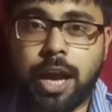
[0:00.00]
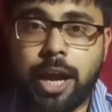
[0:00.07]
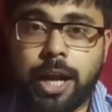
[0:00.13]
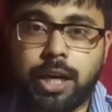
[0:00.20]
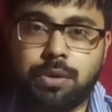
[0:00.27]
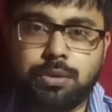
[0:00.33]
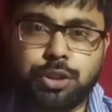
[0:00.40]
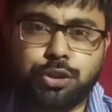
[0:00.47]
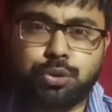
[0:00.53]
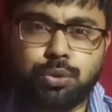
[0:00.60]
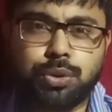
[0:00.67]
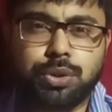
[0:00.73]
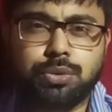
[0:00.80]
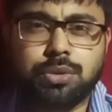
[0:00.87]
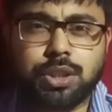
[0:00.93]
and will
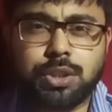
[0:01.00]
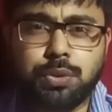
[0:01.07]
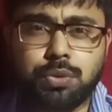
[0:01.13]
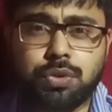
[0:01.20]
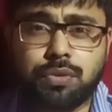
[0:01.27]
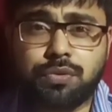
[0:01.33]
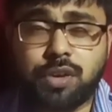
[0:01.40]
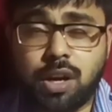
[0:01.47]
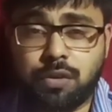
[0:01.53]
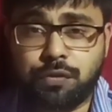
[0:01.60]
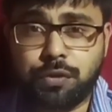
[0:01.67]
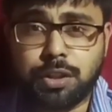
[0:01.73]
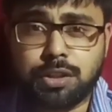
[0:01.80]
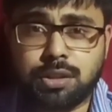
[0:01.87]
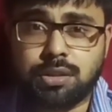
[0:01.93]
show you the use of
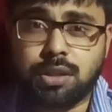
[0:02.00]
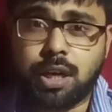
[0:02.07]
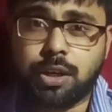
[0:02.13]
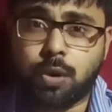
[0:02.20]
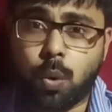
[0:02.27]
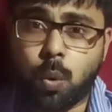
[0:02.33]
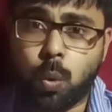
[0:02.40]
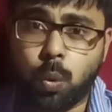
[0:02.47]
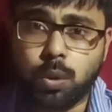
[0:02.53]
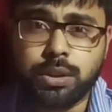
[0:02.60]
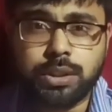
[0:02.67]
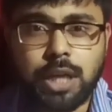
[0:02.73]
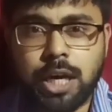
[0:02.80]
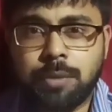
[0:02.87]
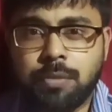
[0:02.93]
graphics in that
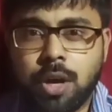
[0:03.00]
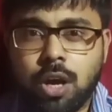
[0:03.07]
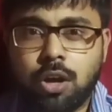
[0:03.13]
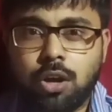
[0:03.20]
old time,